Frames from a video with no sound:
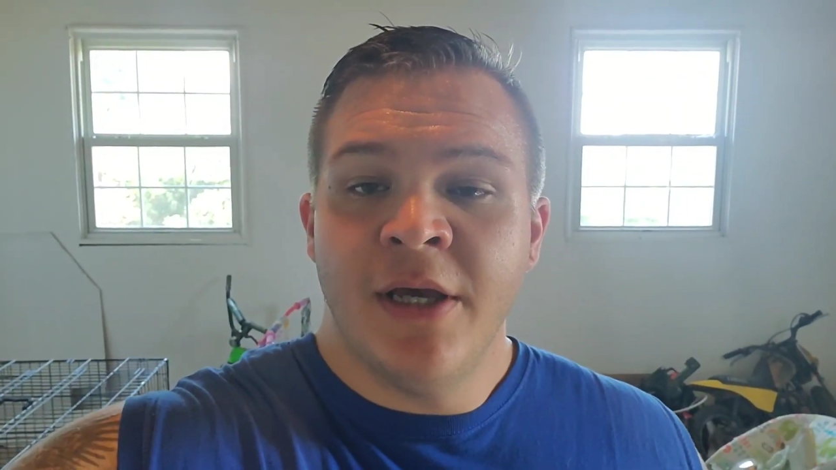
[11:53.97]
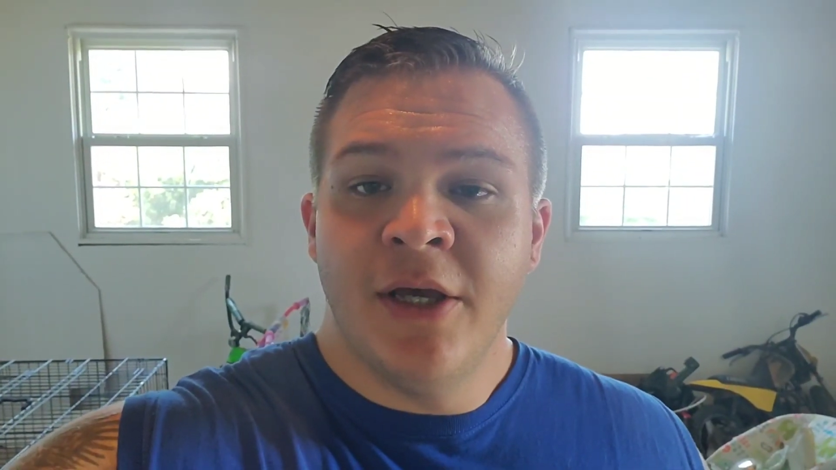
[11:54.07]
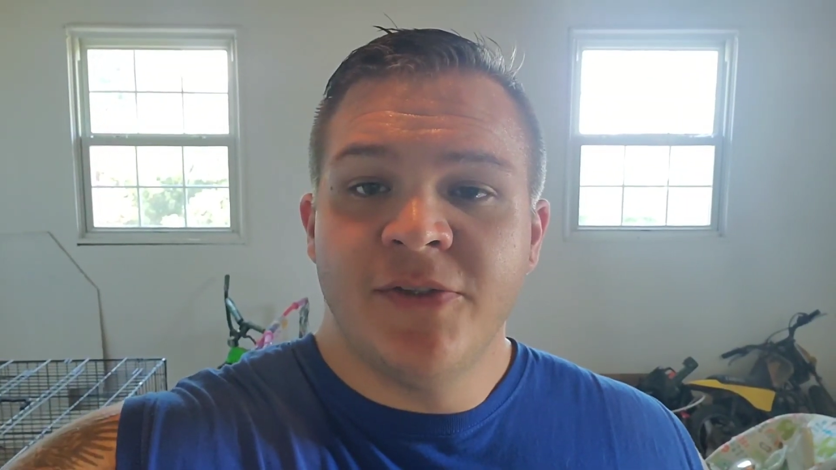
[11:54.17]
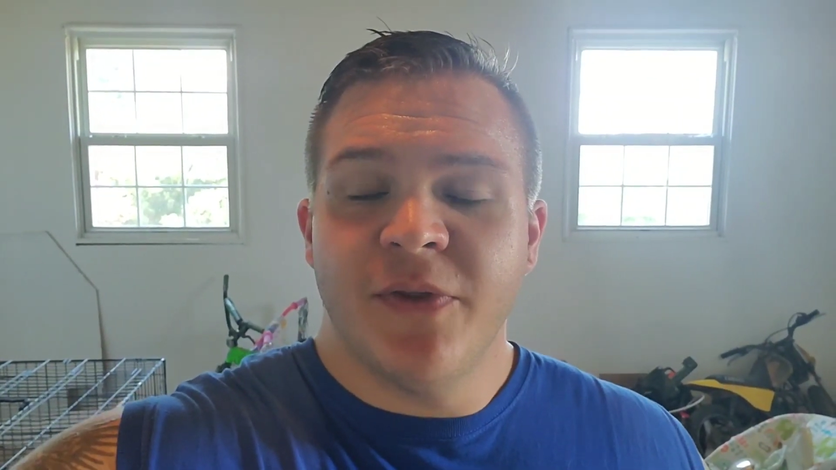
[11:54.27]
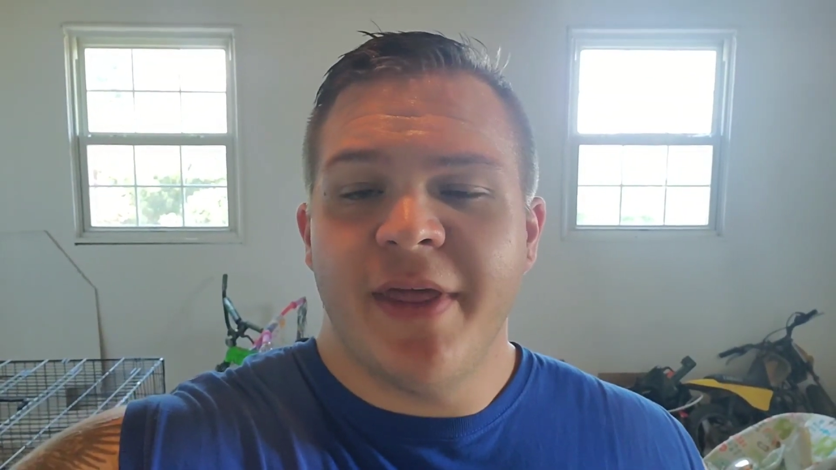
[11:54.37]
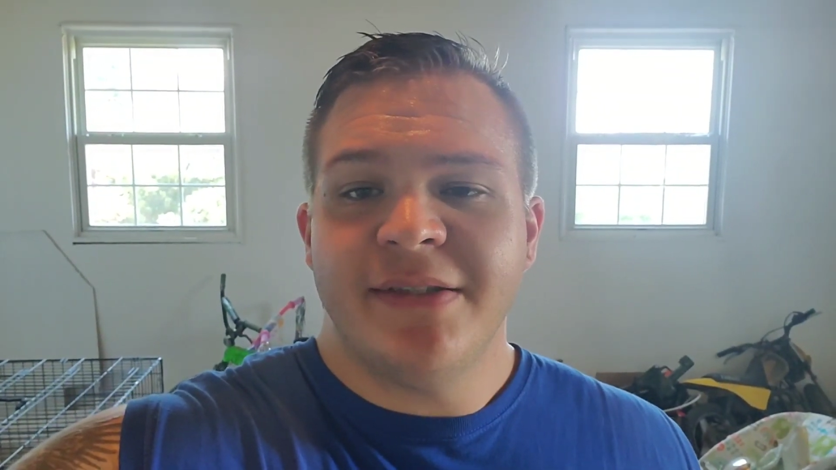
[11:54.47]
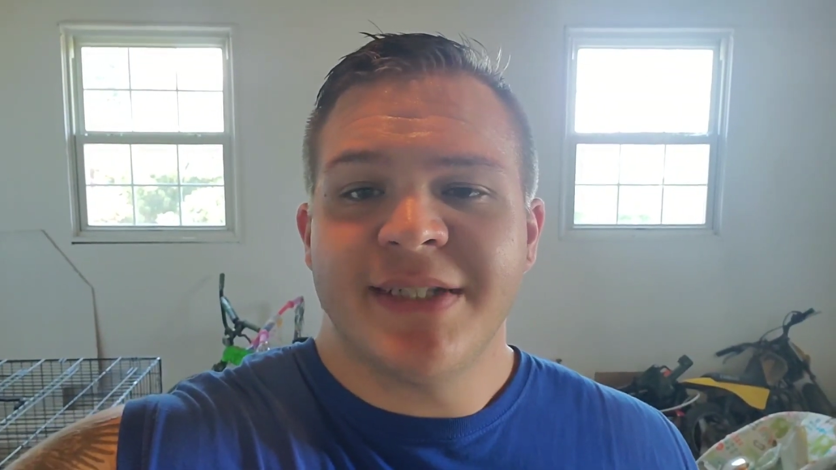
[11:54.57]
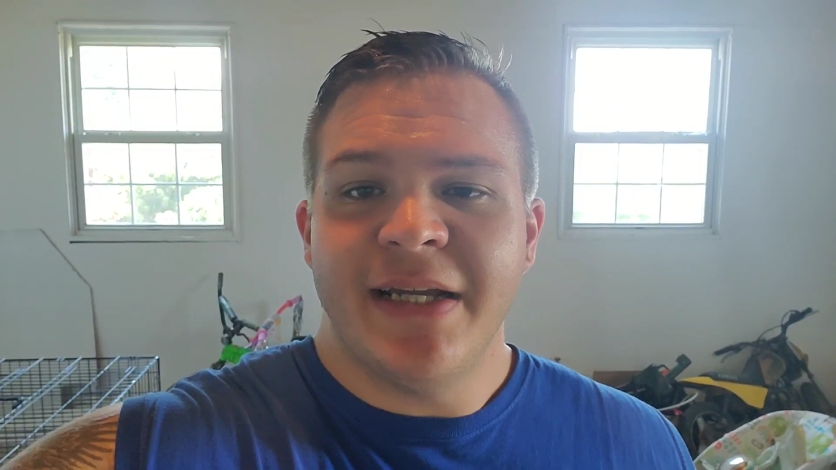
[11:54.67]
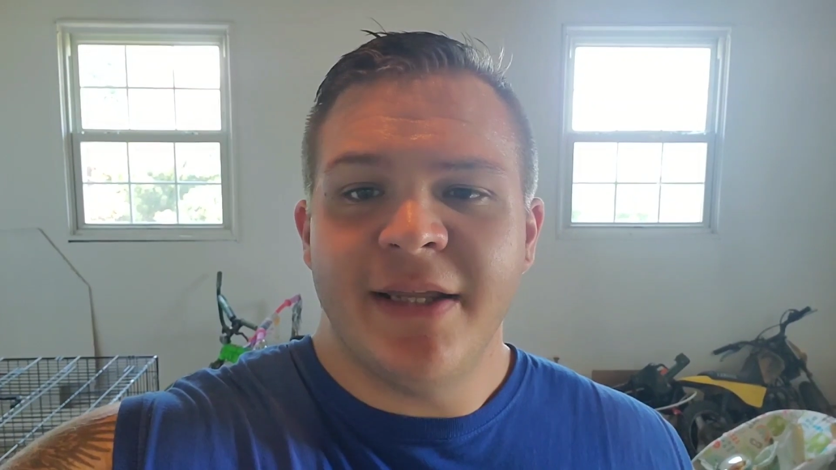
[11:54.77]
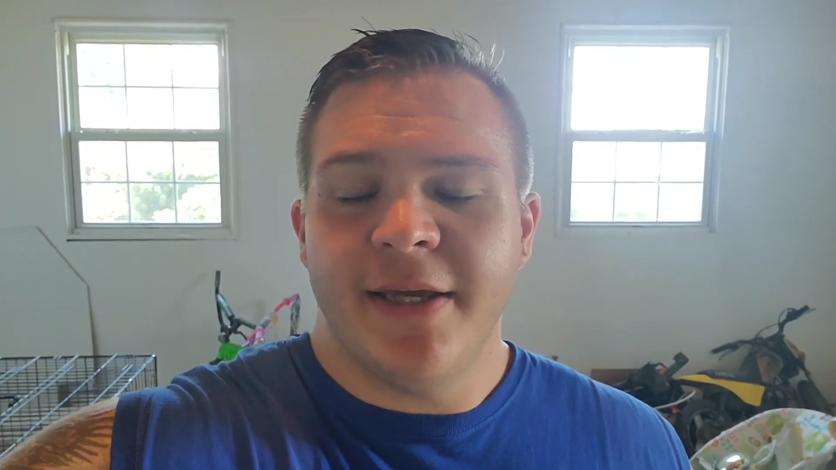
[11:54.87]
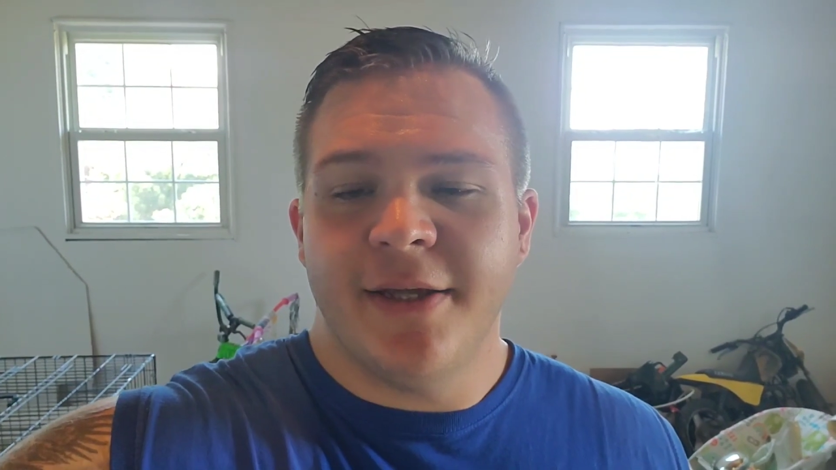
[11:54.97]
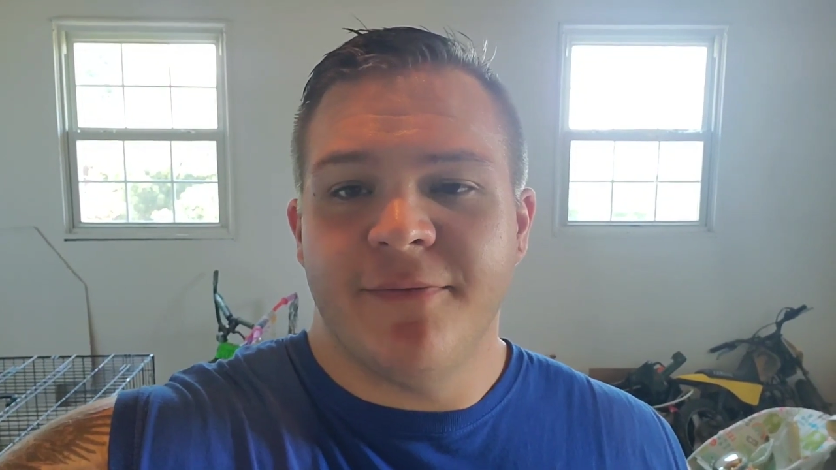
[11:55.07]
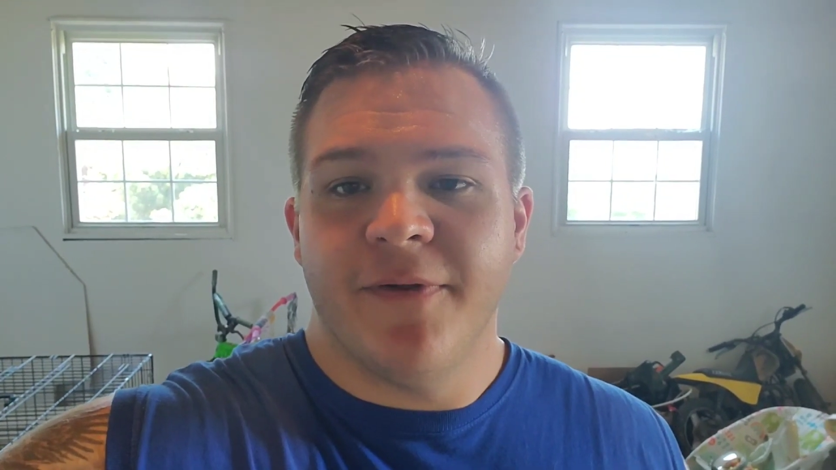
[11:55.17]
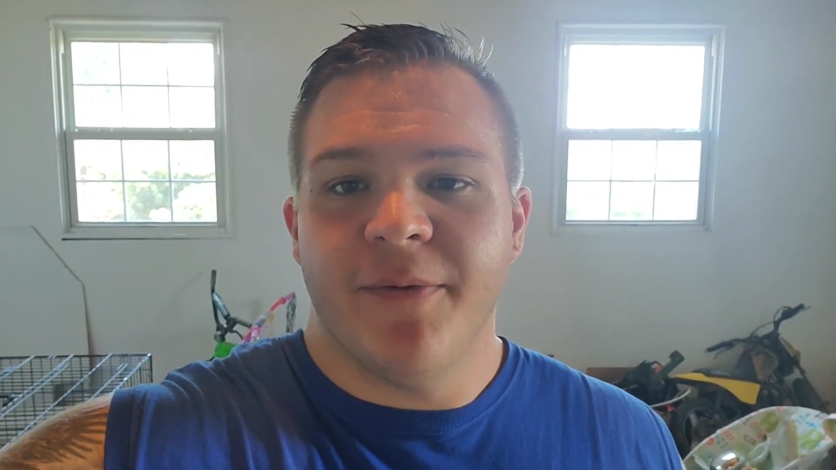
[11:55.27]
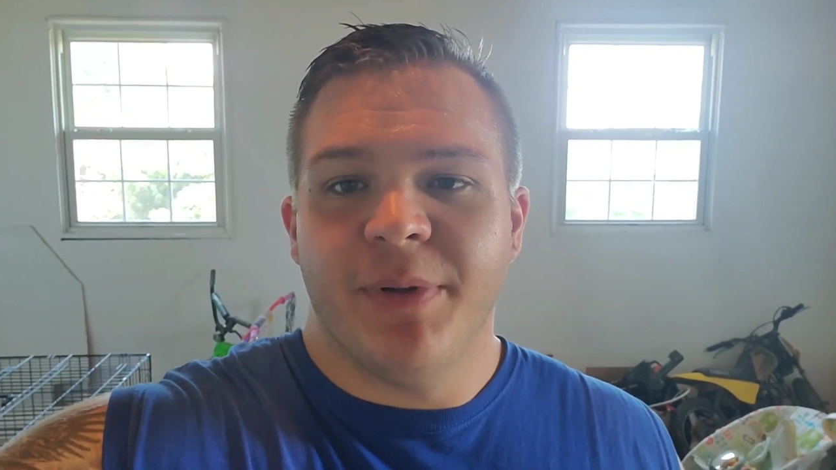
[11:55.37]
So that's kind of it
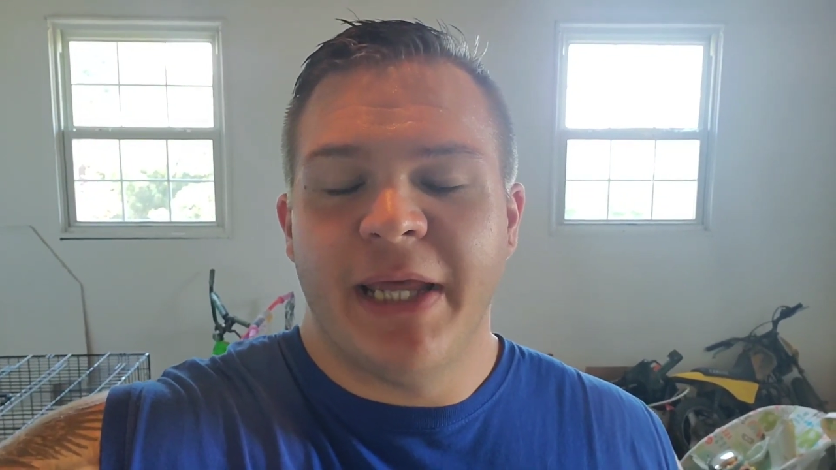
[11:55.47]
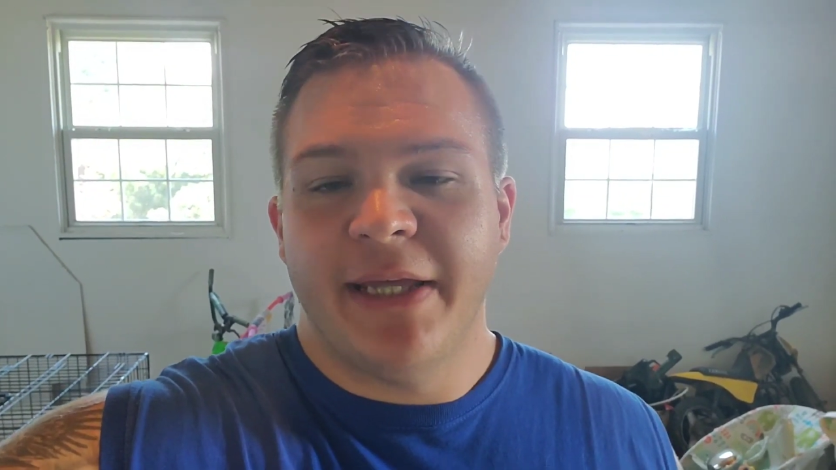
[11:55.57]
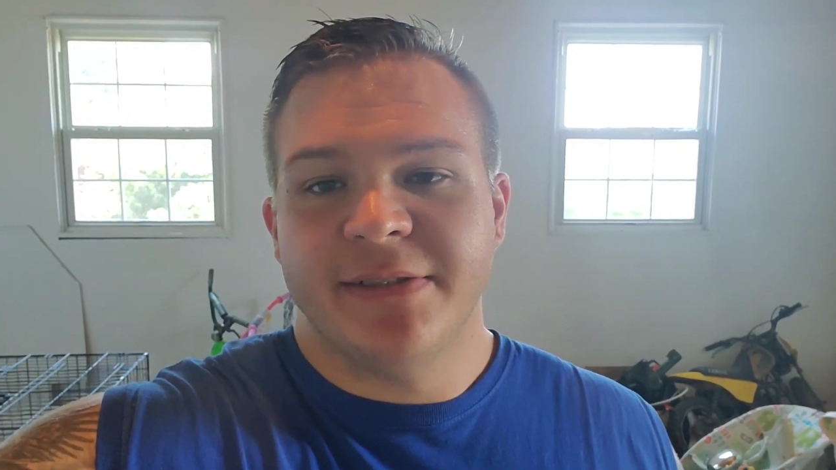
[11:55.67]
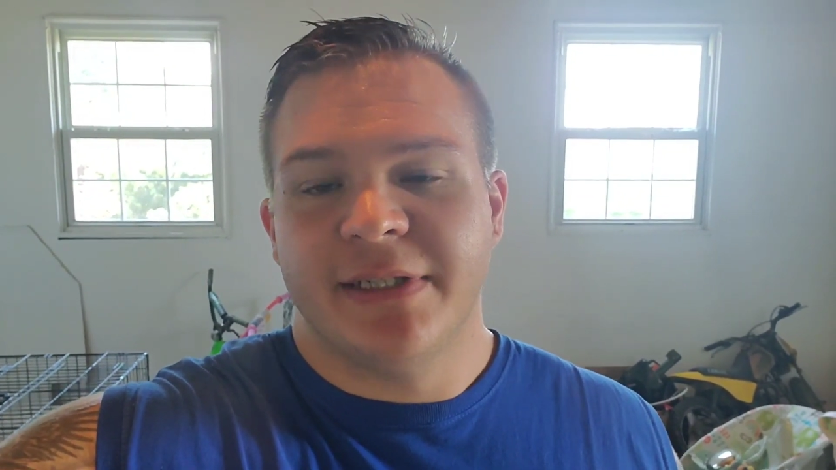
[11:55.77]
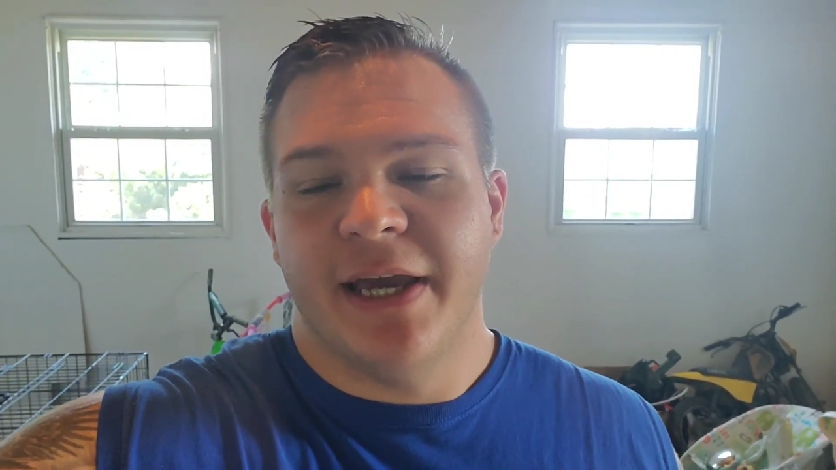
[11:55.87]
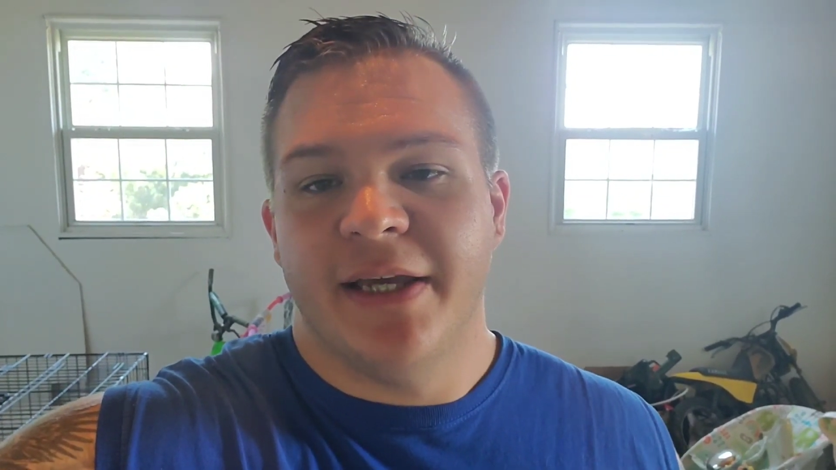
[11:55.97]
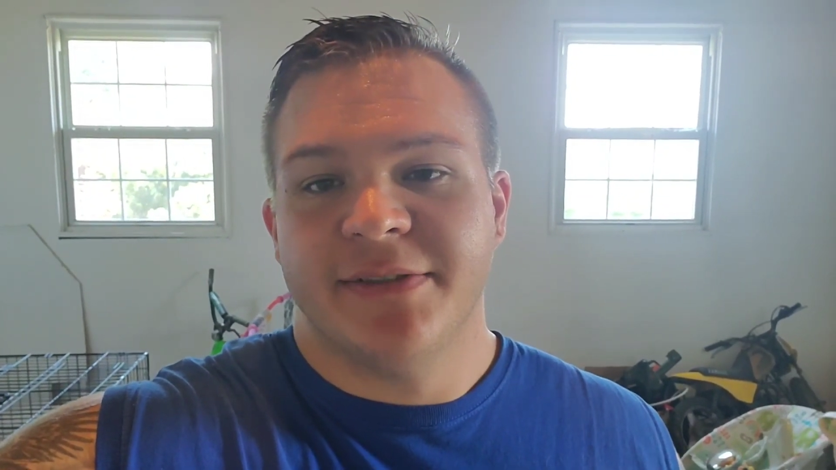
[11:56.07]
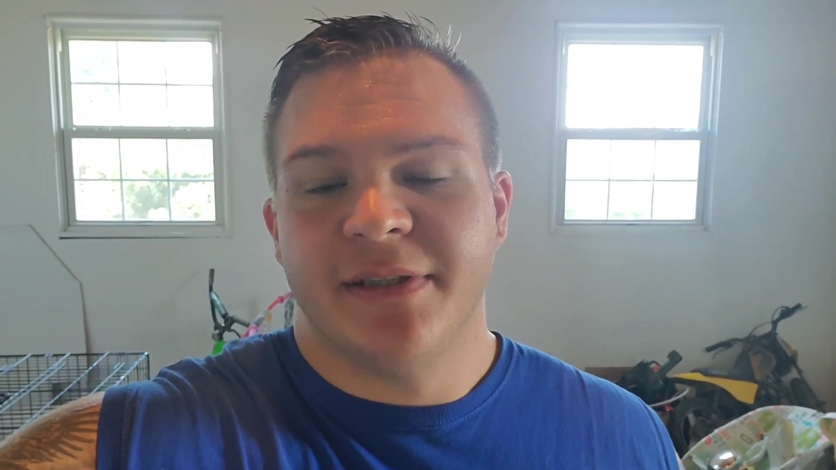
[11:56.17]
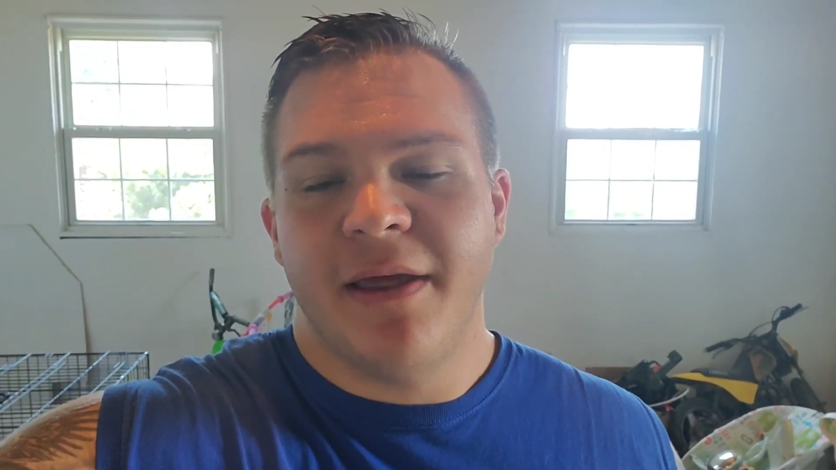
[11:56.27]
for the plans, guys.